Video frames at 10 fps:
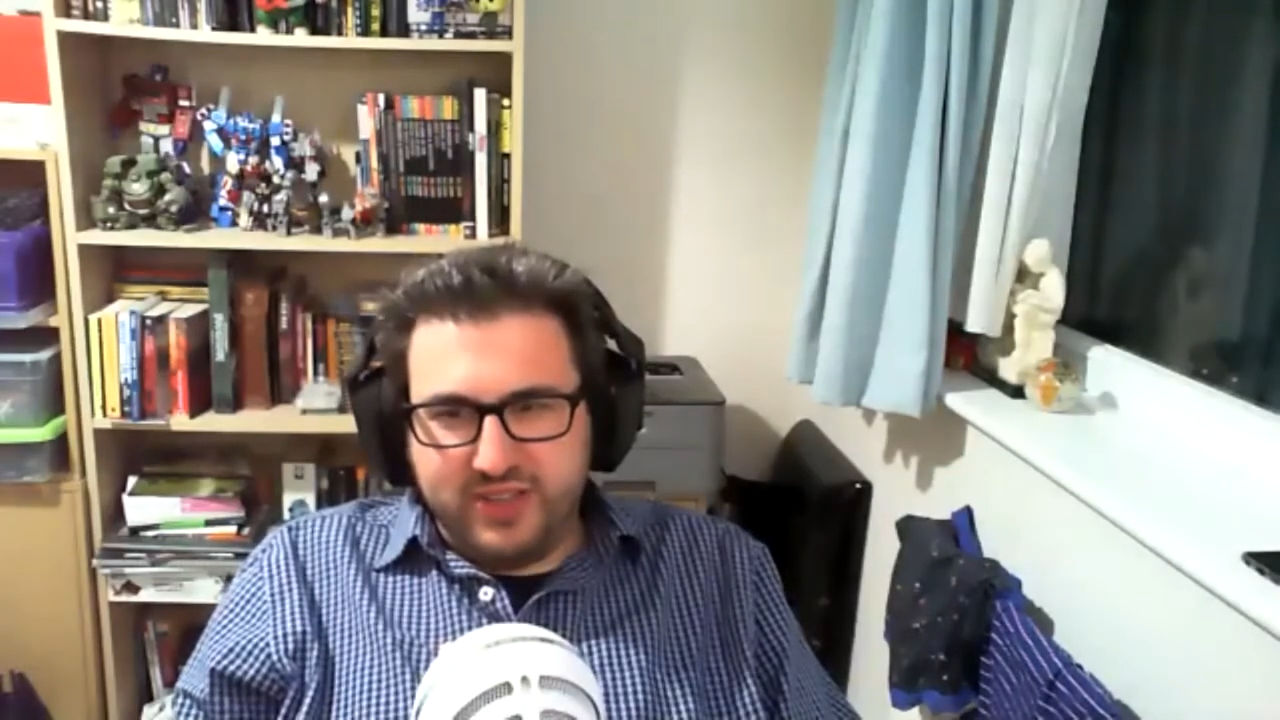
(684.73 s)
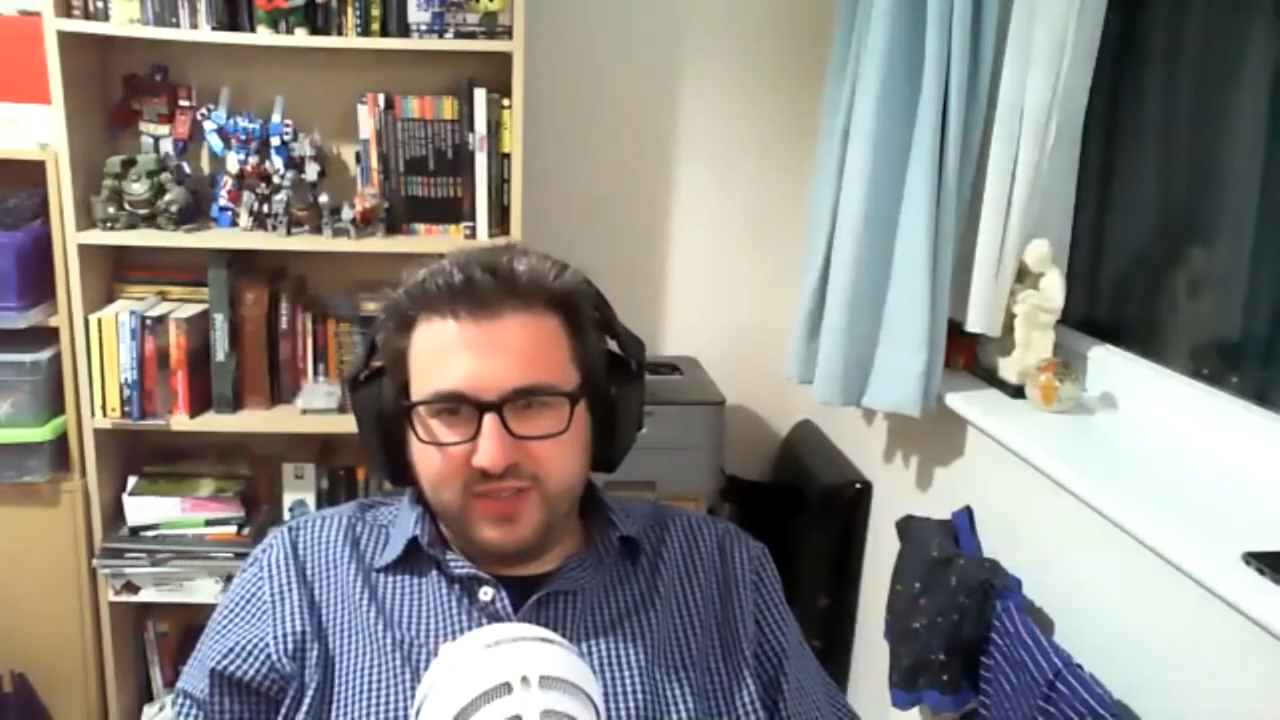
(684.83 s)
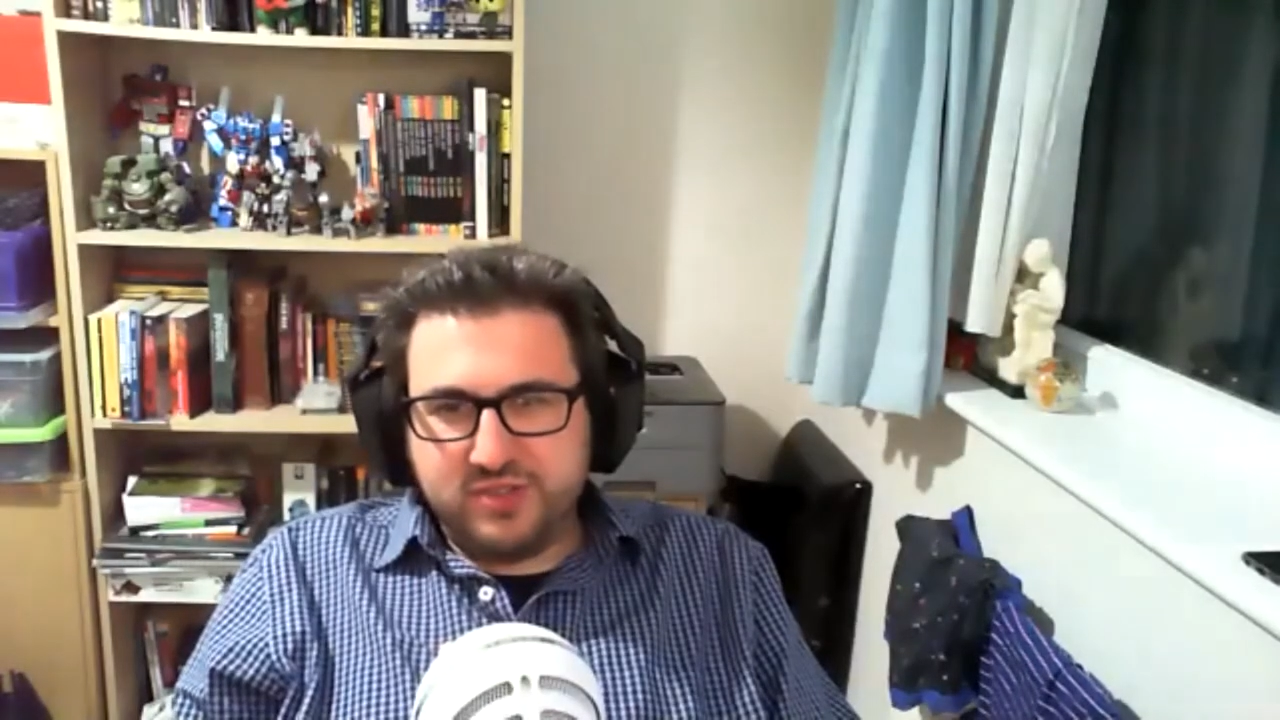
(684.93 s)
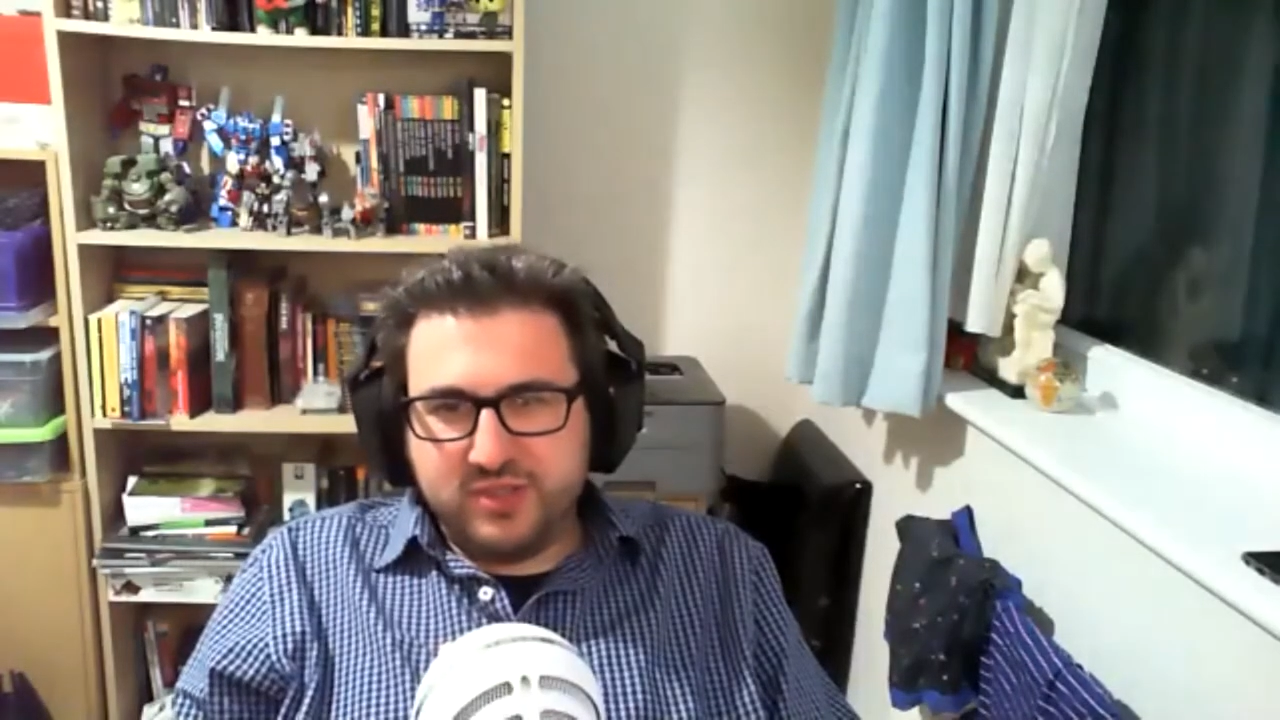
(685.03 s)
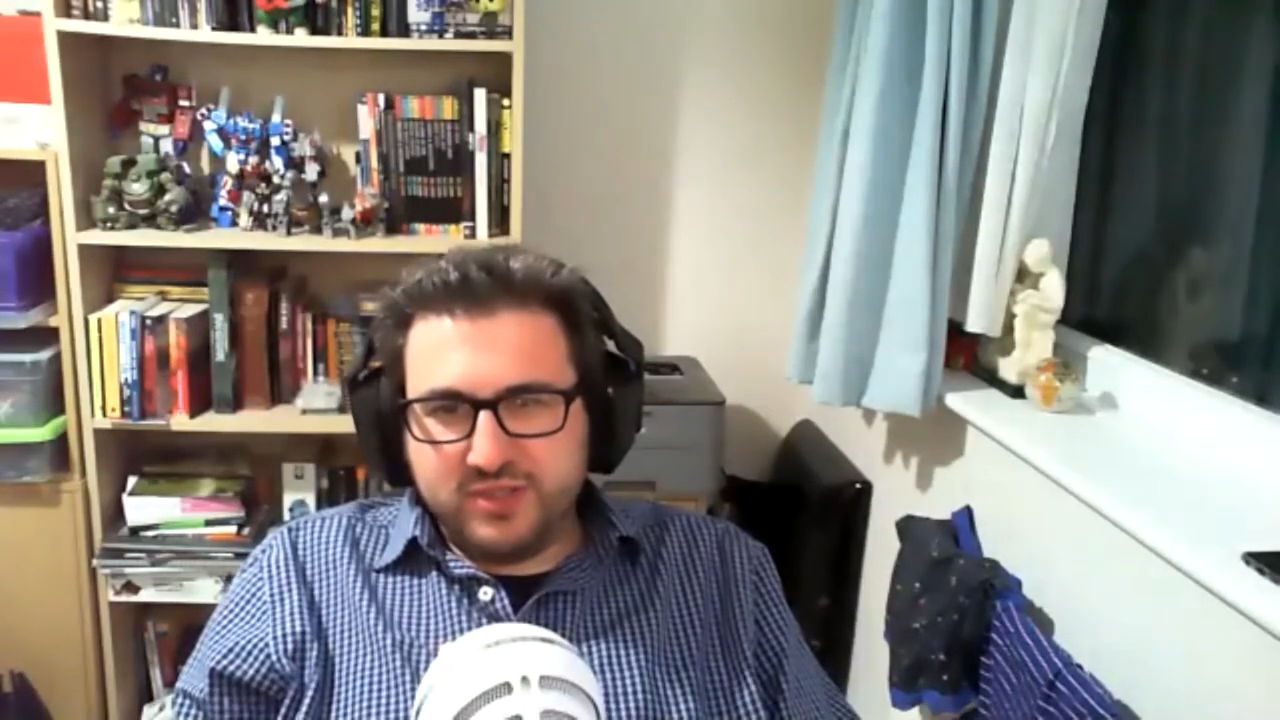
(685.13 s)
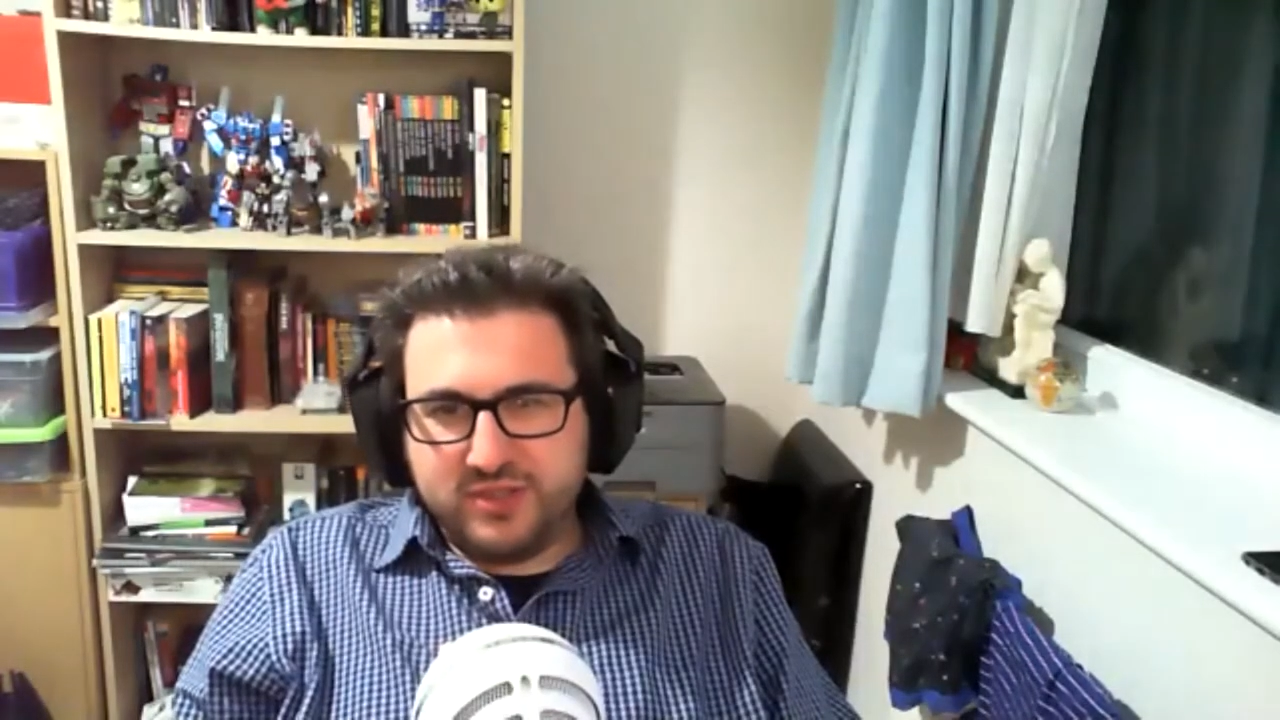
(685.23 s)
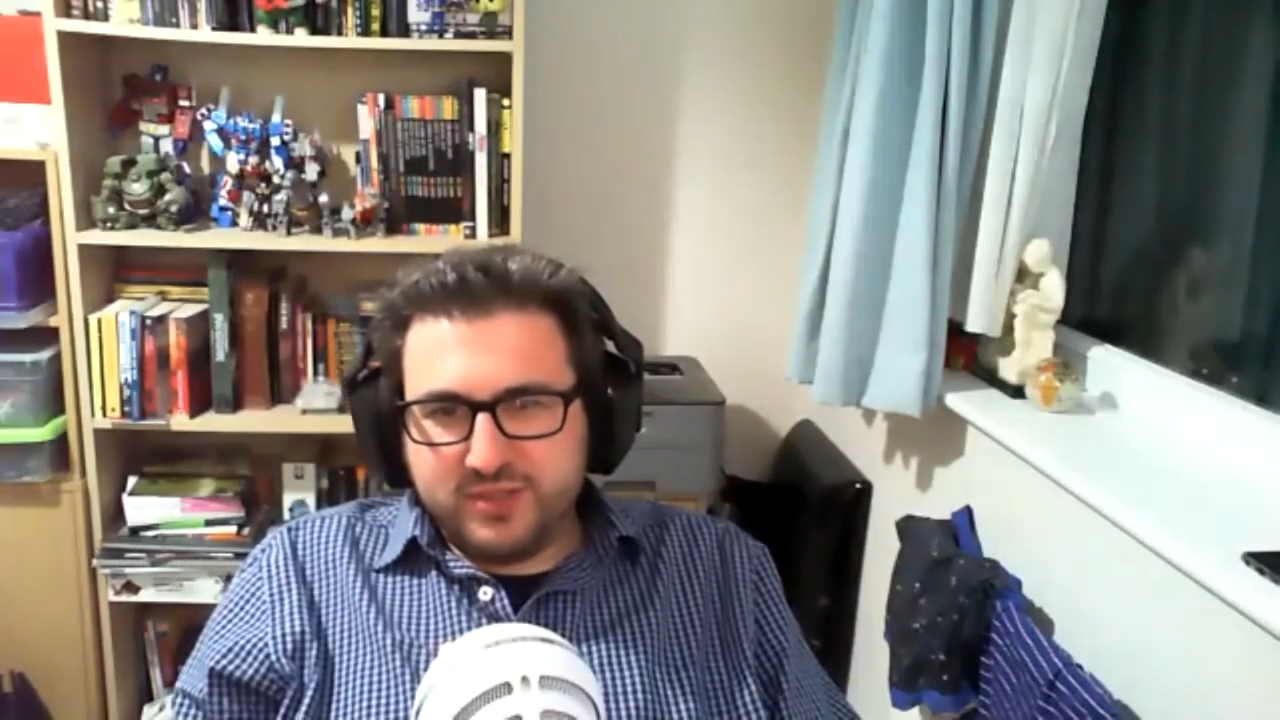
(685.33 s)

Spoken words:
this